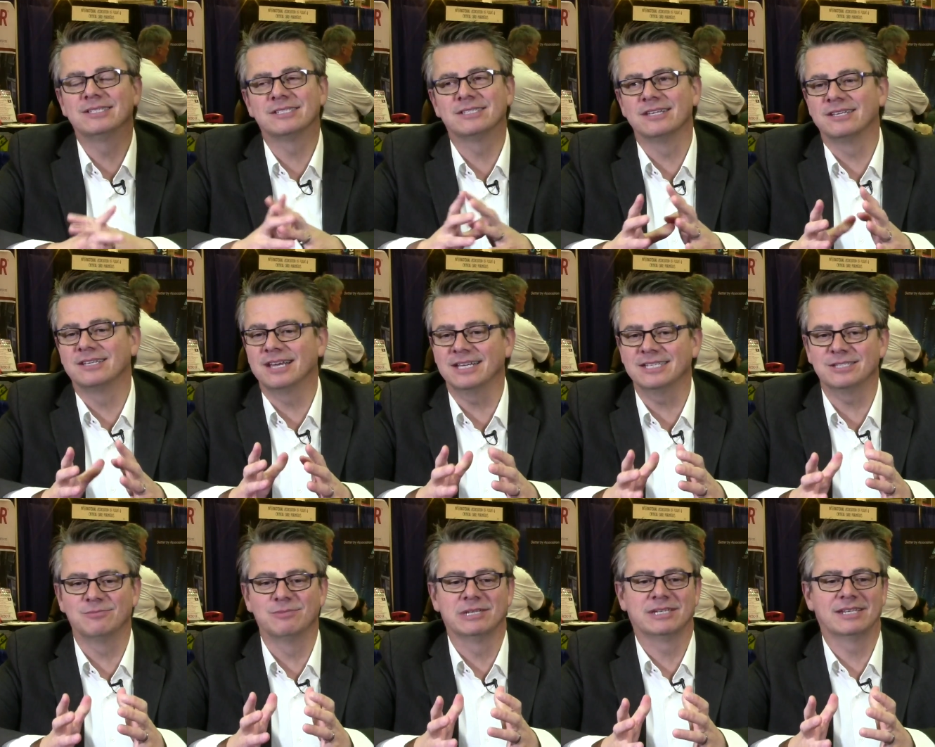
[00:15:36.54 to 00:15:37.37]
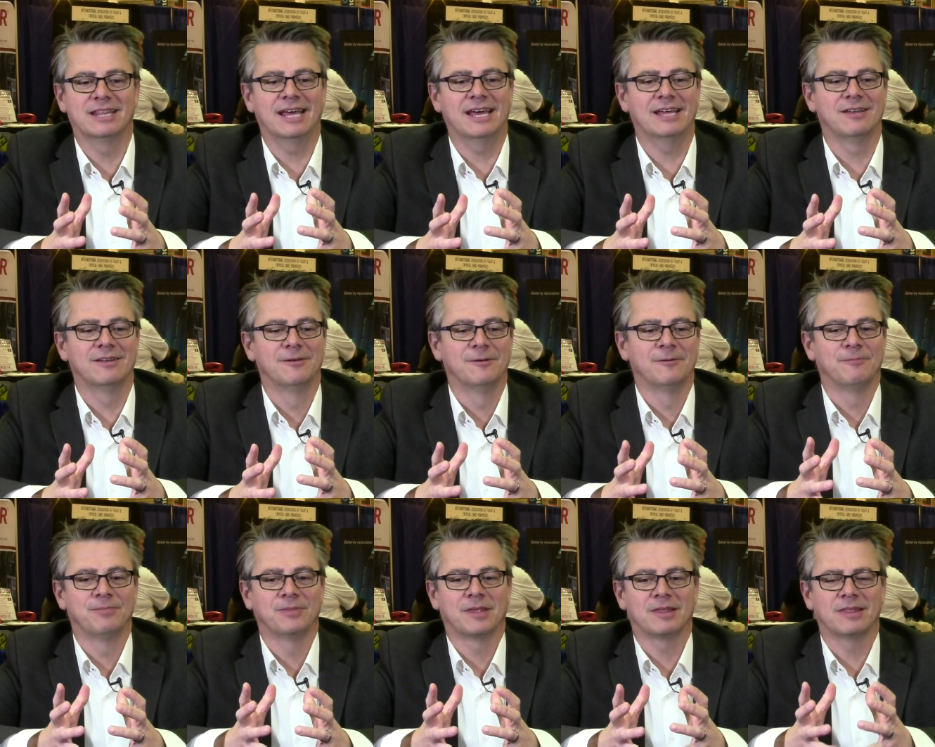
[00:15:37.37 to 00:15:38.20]
it's the testament to that
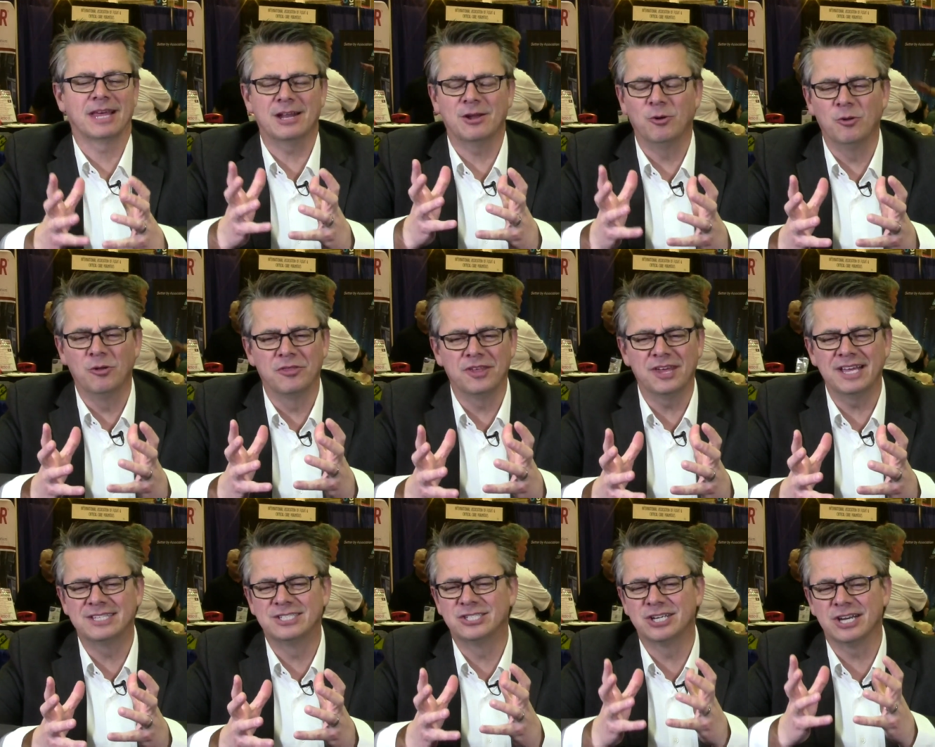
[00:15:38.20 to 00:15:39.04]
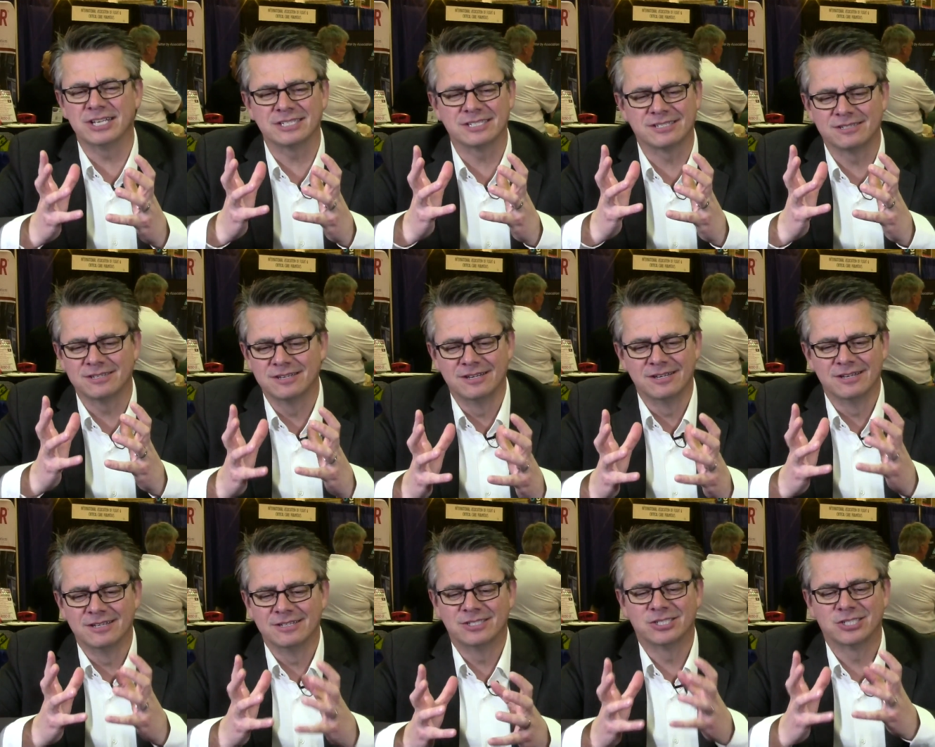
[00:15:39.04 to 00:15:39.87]
whole thing. It's just
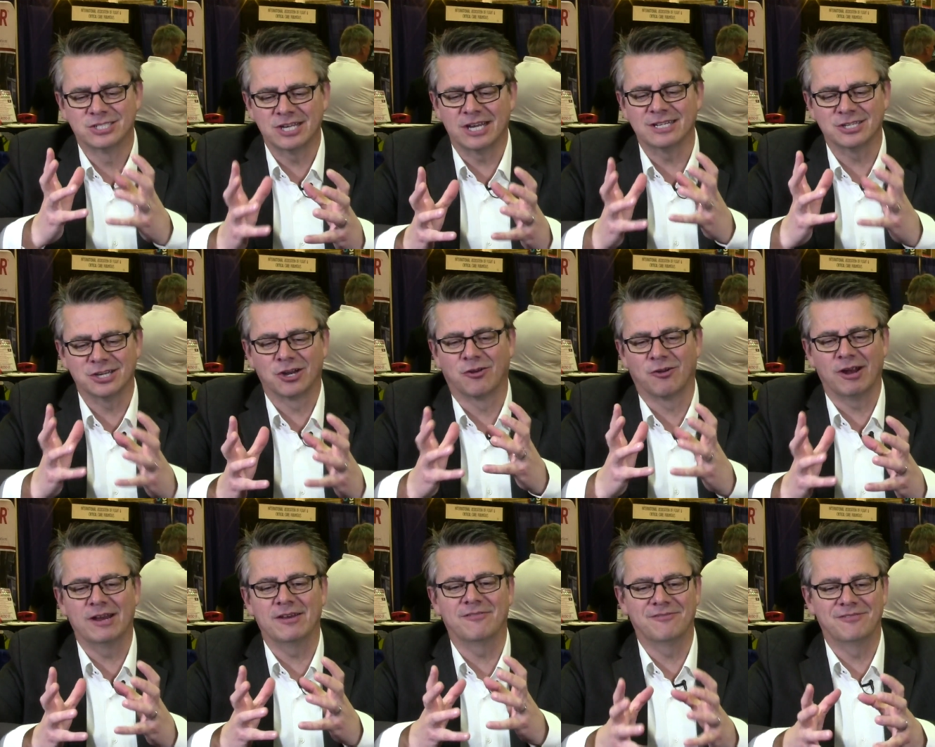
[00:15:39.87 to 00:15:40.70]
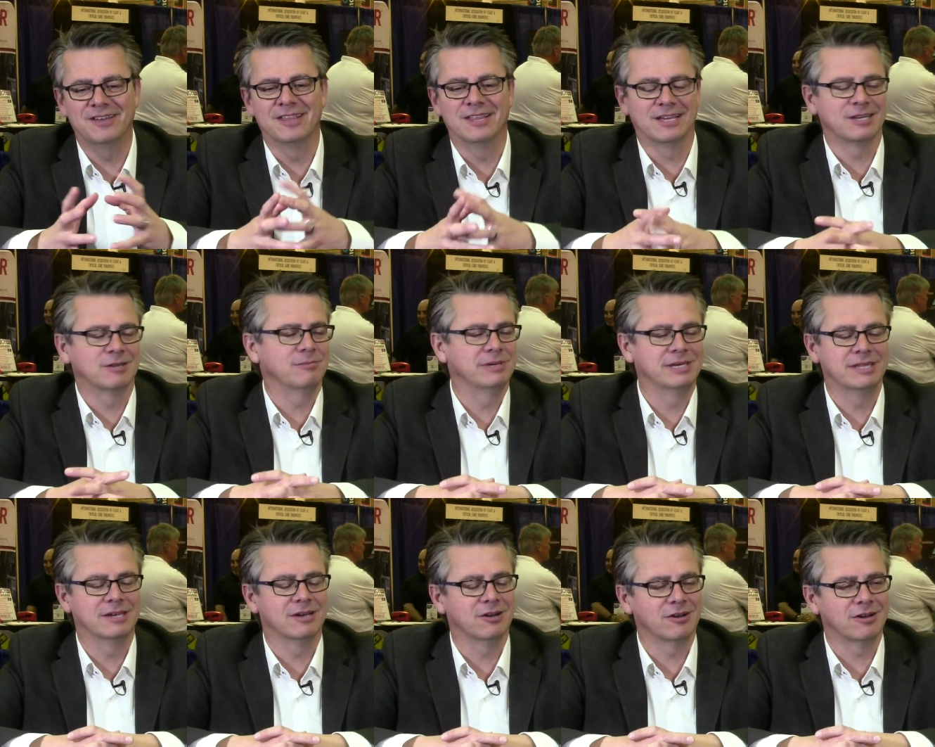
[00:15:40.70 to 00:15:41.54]
such a great feeling to
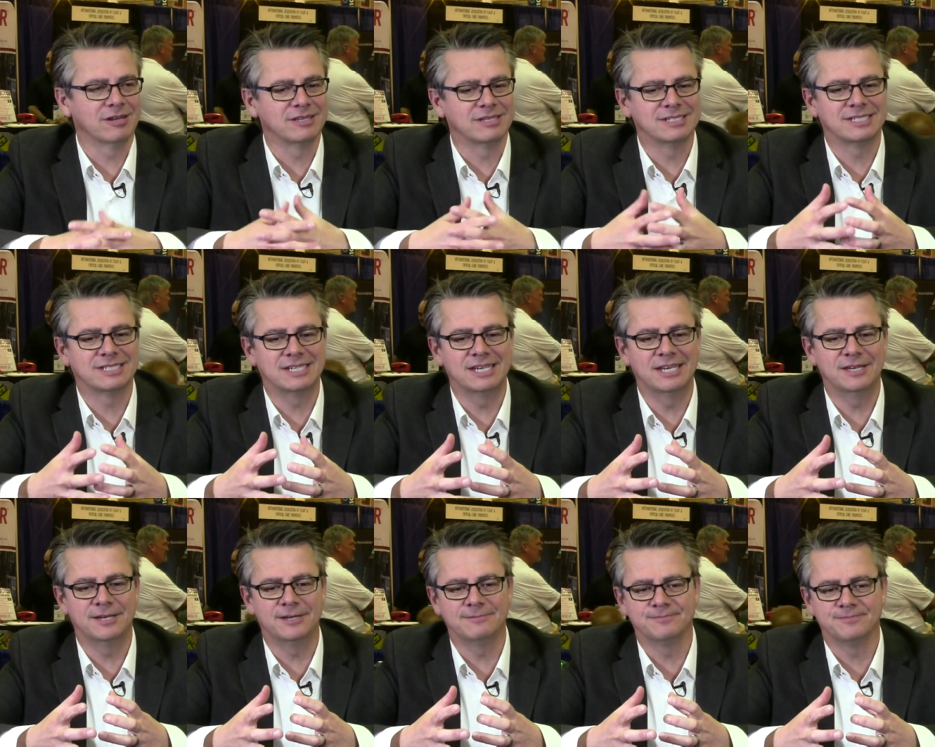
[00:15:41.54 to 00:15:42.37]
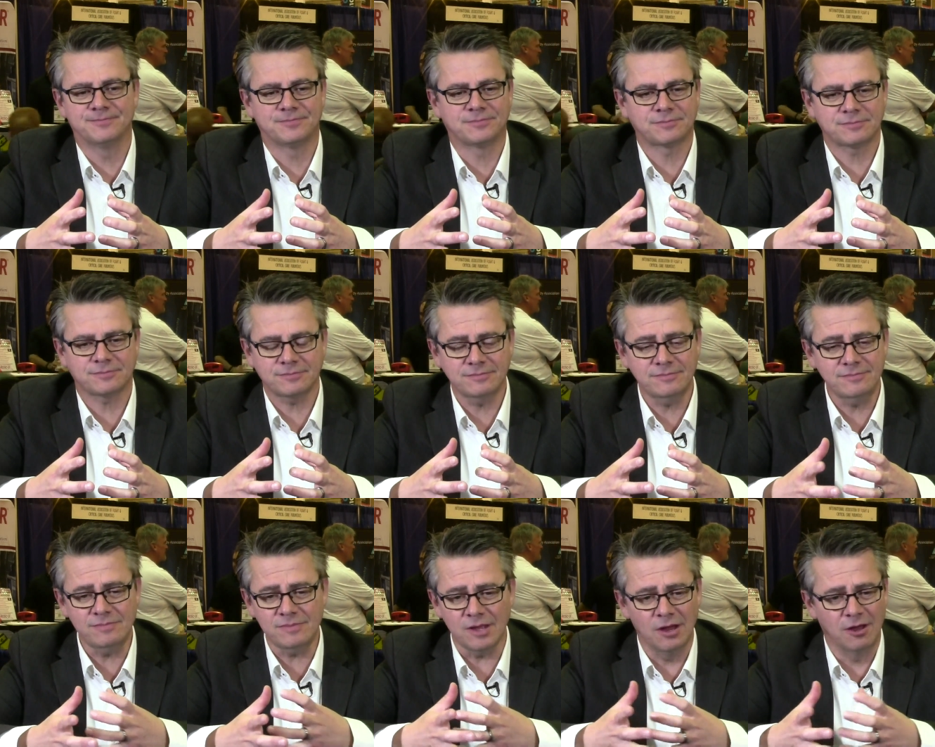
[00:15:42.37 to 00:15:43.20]
be there and to see
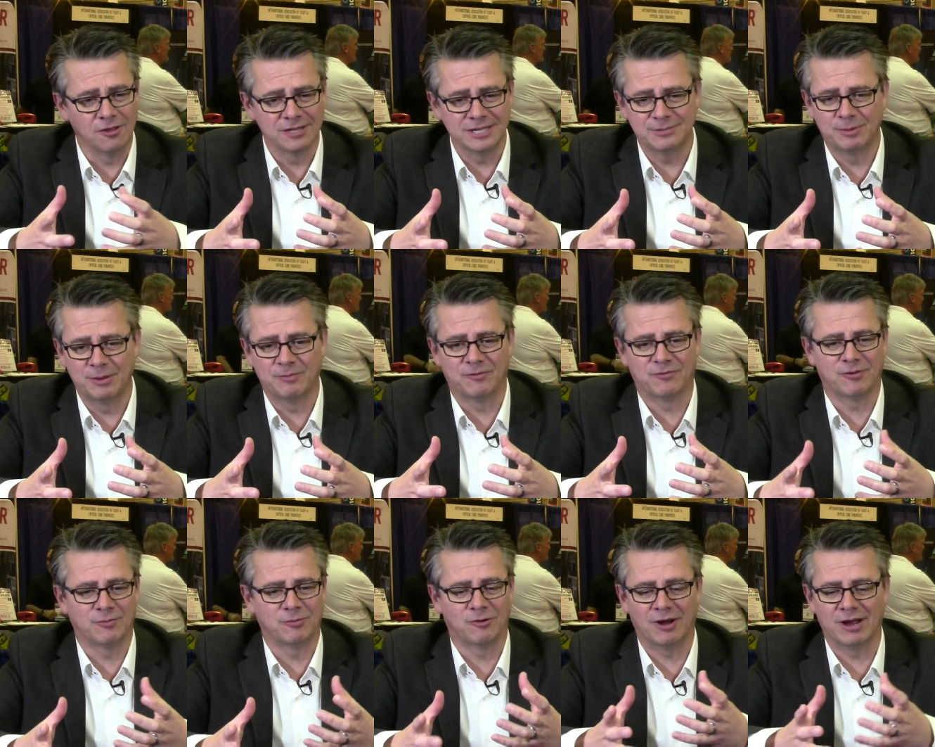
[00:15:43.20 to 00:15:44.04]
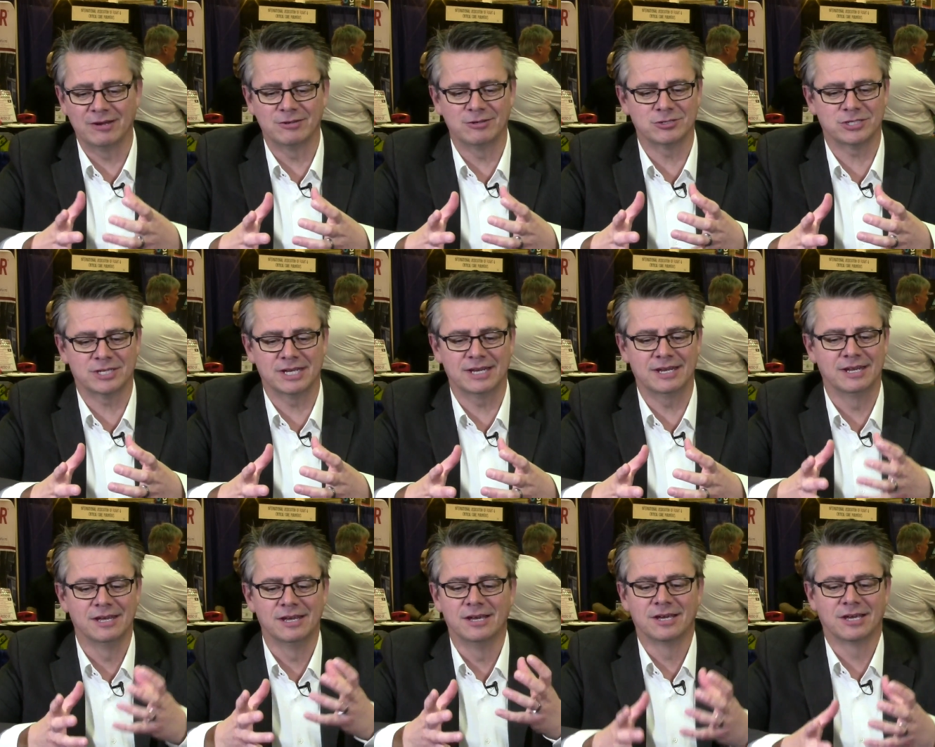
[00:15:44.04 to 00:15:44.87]
all these people from around your state
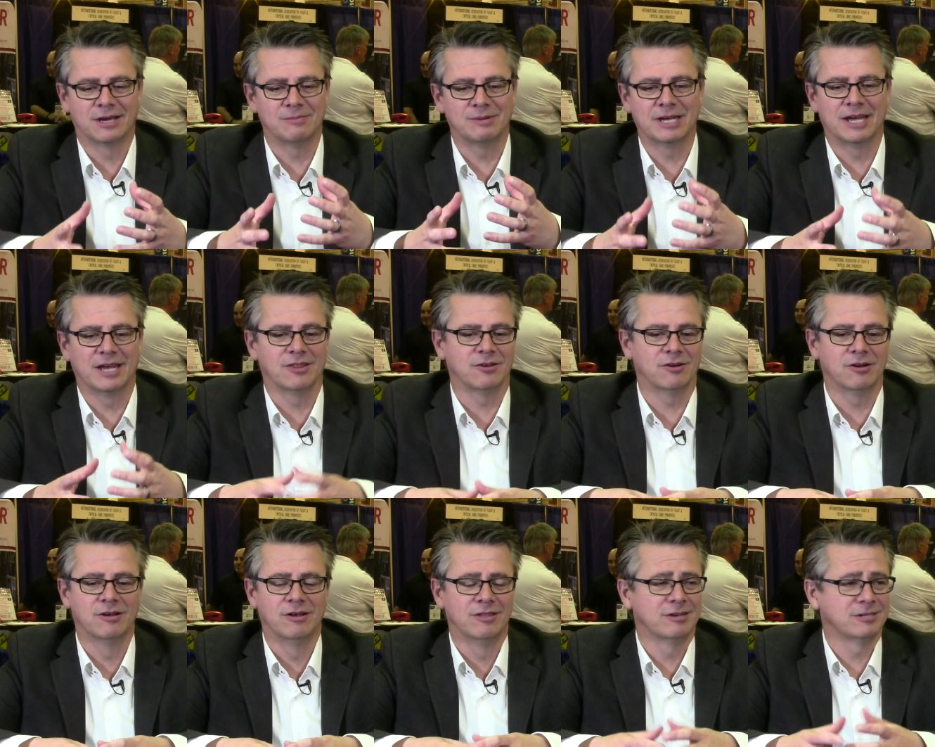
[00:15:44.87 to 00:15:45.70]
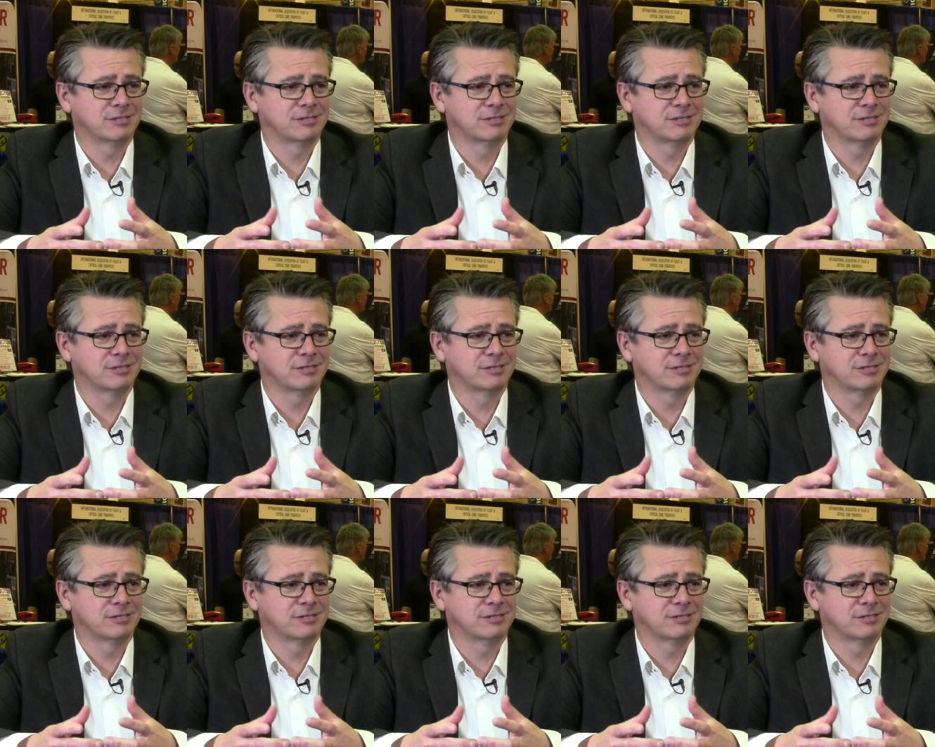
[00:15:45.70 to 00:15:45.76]
come together.